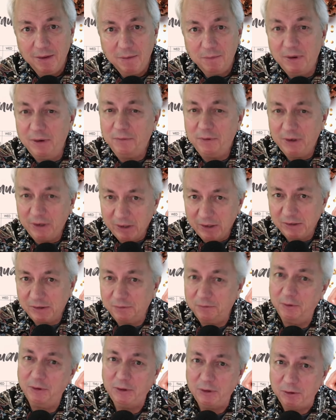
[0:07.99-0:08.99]
But if it is
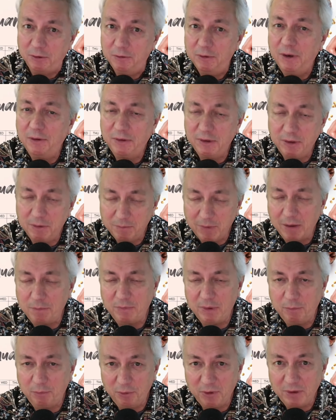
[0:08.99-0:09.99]
for you, I think it might
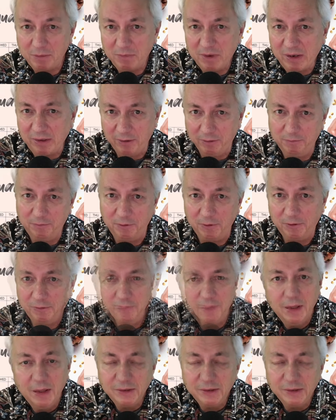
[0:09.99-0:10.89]
be pretty meaningful.